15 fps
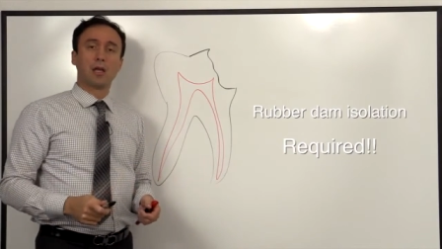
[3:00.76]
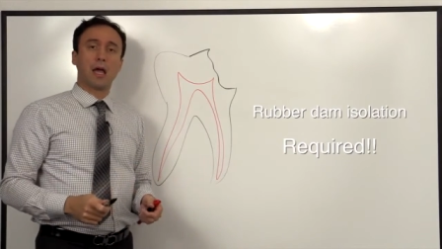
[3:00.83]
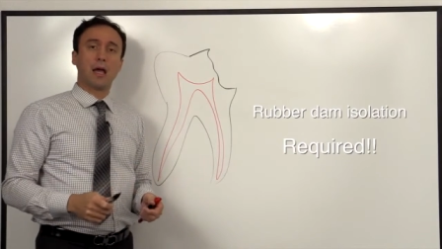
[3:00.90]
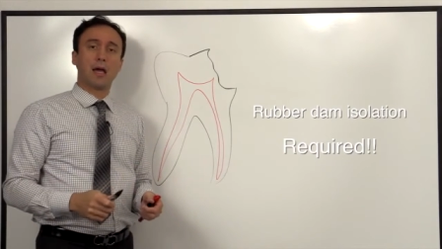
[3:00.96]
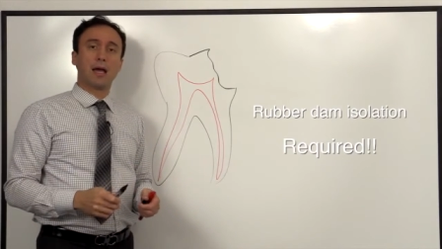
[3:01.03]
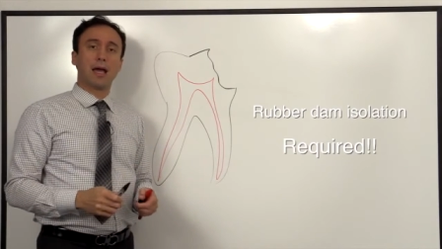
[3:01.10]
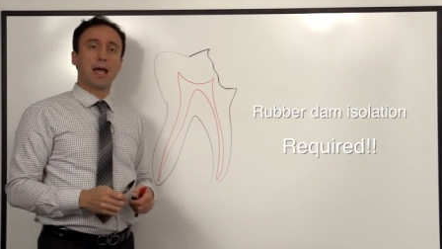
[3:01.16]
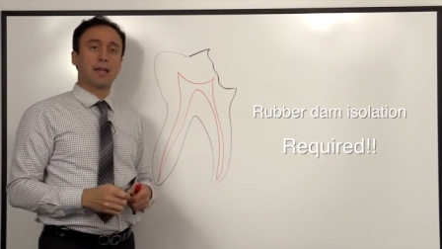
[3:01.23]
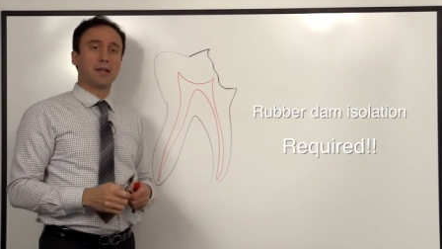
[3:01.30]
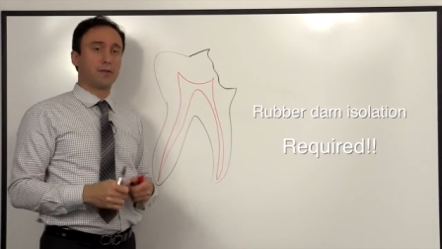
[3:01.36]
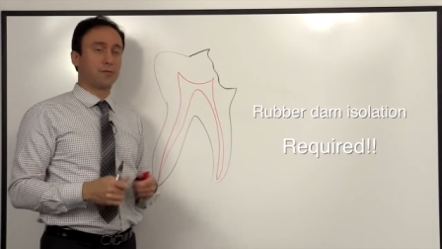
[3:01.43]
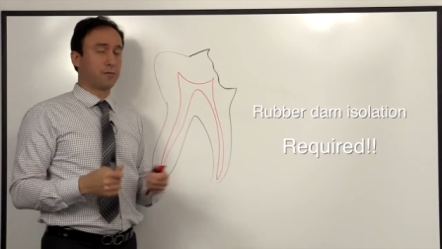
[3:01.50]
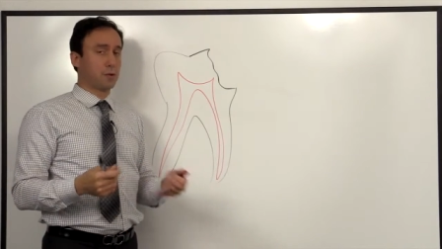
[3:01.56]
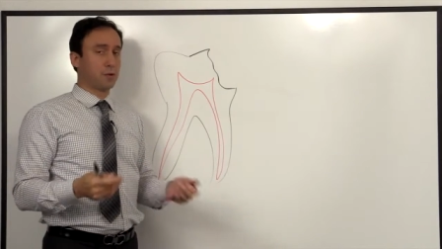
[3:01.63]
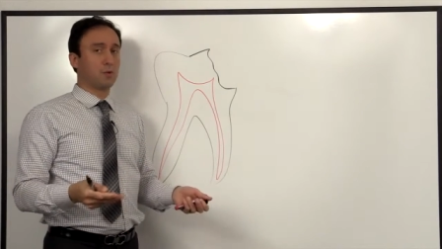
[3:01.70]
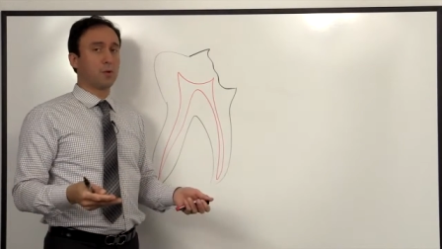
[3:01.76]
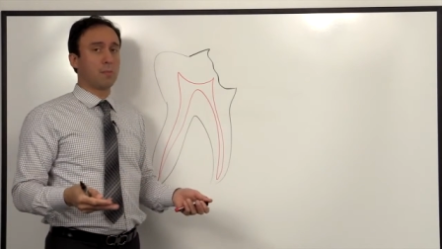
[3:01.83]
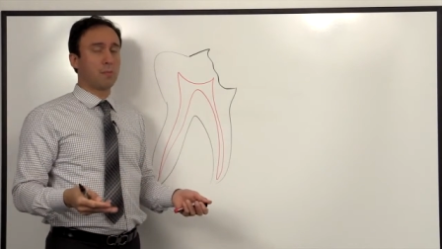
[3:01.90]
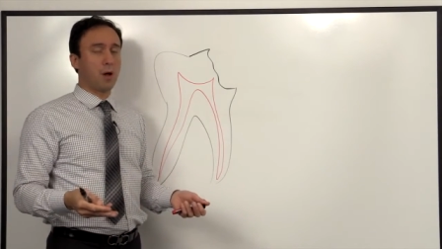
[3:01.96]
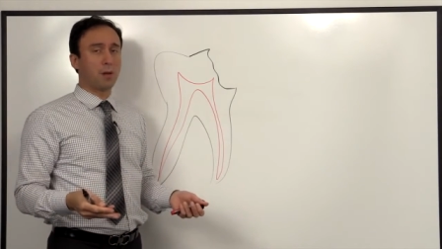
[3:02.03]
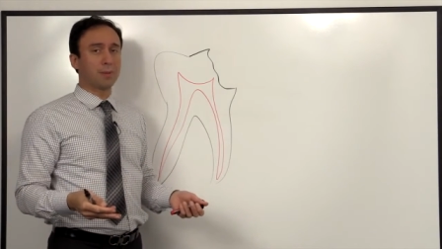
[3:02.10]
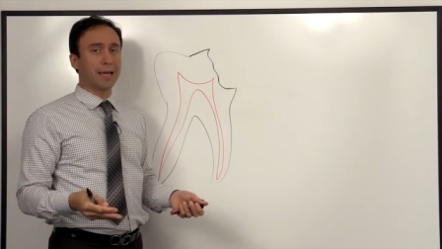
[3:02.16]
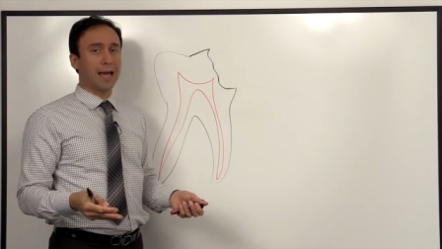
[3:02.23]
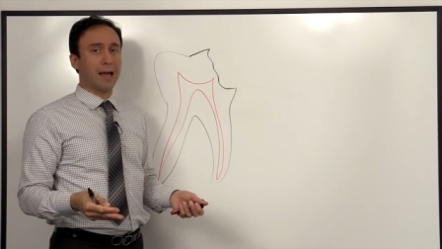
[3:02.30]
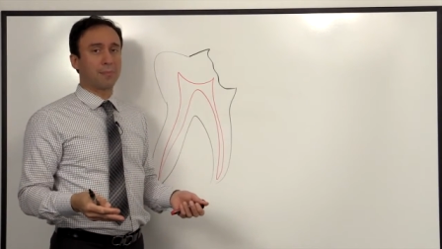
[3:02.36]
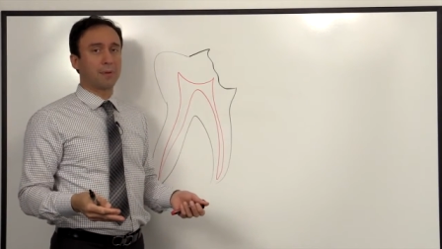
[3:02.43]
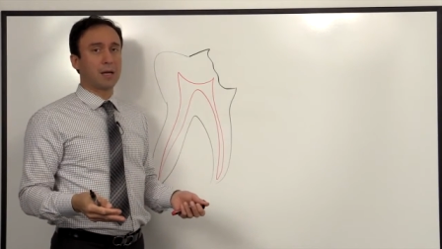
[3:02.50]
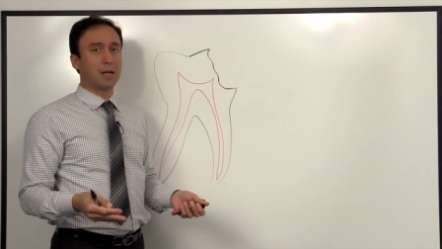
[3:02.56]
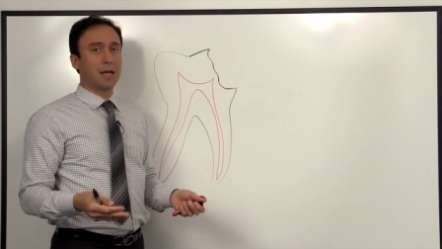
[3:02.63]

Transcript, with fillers: uh, and if you're doing a pulp cap,